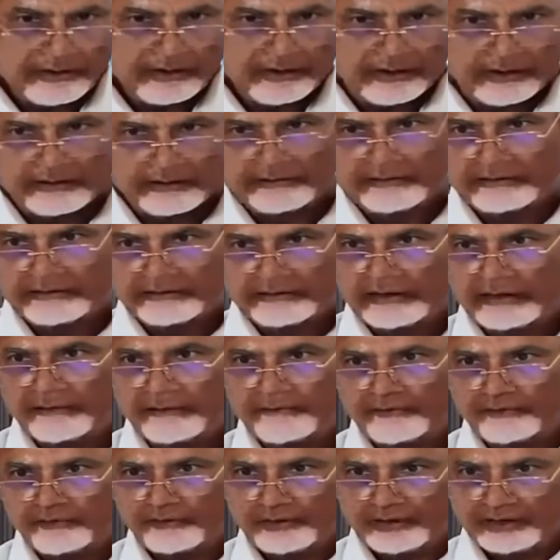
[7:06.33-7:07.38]
At that
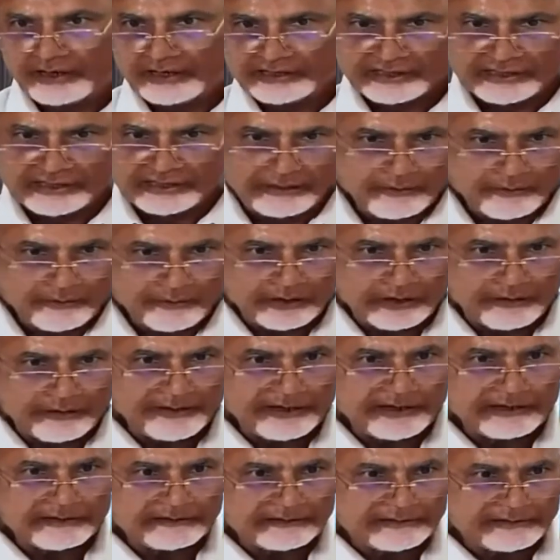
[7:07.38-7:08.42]
time, coalition
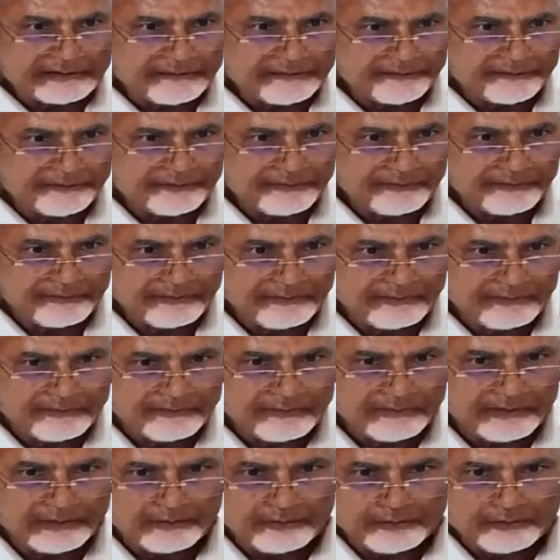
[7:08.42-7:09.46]
governments,
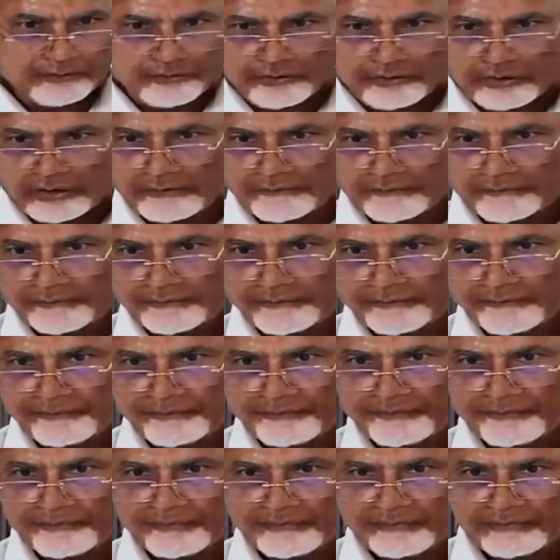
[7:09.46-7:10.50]
UF,
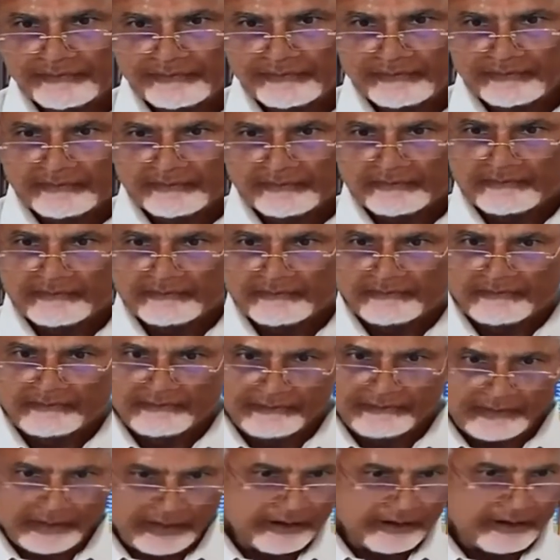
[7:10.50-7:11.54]

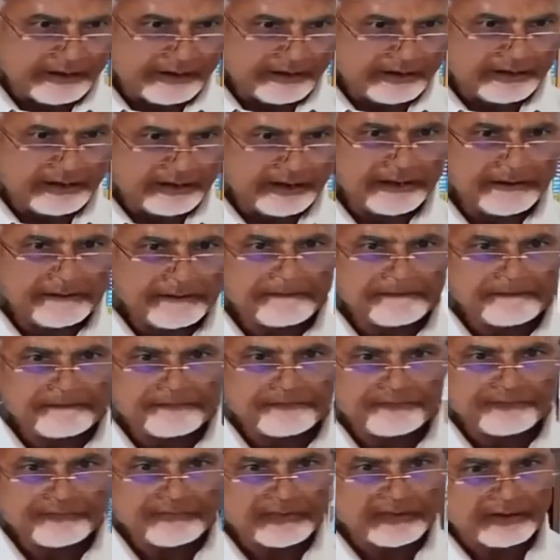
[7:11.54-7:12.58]
then NDA,
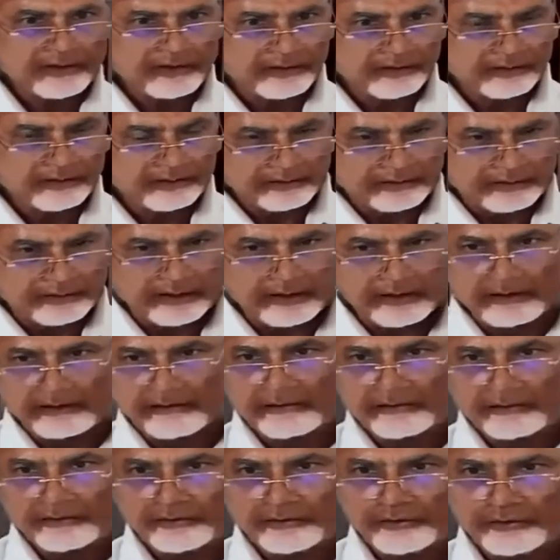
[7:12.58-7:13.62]

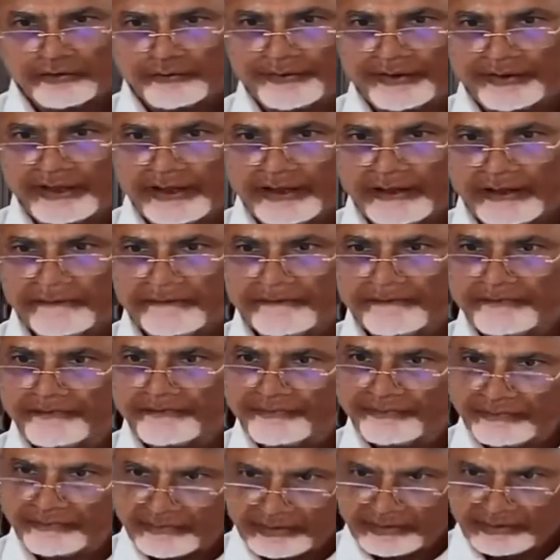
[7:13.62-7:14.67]
then UPA,
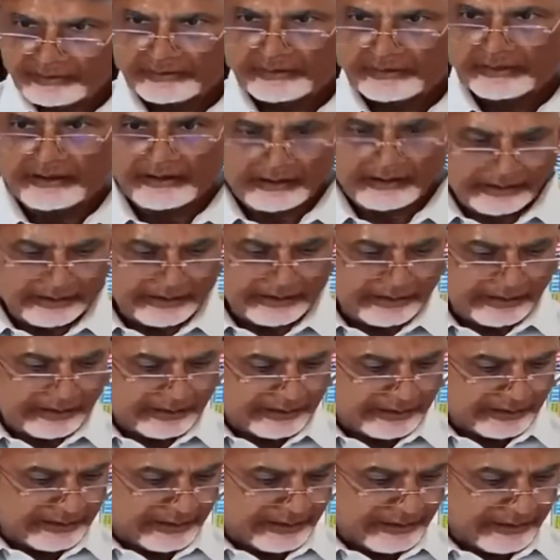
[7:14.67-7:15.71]
then again
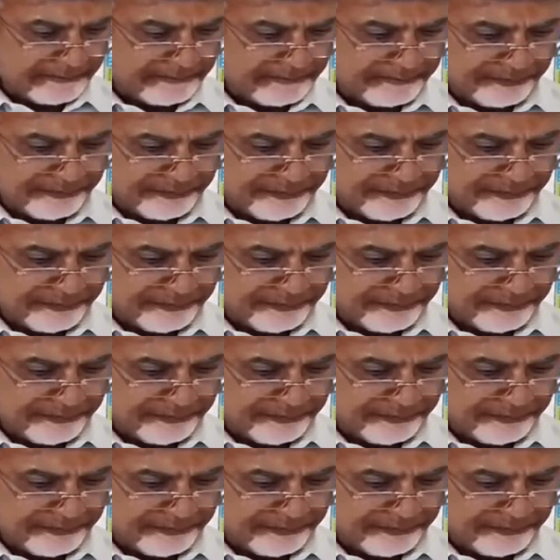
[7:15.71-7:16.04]
NDA.